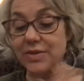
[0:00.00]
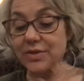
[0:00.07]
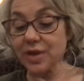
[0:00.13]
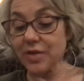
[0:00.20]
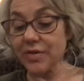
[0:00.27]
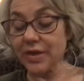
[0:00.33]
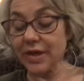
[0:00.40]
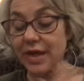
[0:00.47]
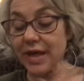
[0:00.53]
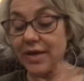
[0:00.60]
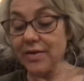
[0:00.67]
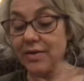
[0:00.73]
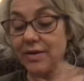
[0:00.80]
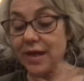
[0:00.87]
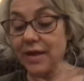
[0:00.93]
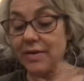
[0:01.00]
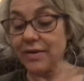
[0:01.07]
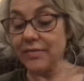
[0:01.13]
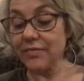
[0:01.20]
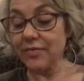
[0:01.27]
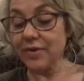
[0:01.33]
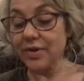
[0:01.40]
saw the candle out
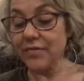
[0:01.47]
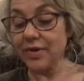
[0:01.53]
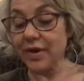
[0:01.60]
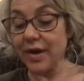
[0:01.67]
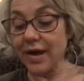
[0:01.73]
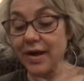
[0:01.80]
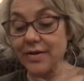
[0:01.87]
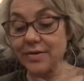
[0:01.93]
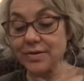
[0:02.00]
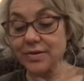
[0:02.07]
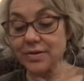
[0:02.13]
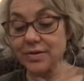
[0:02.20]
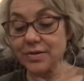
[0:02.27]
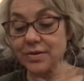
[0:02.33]
in front of our house.